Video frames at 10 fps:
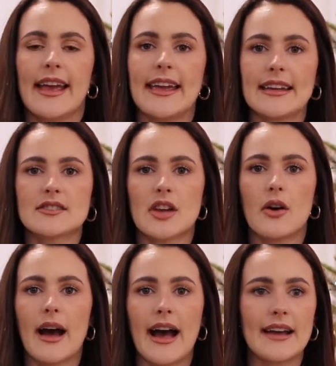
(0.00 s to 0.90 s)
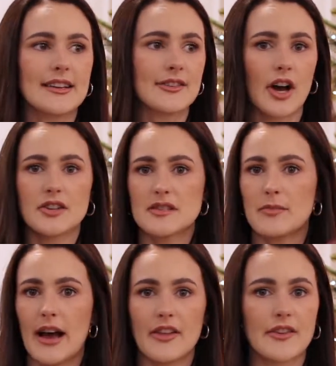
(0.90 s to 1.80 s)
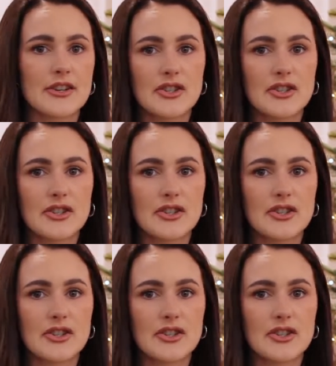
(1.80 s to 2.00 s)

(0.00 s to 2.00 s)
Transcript: And so I did not just buy the first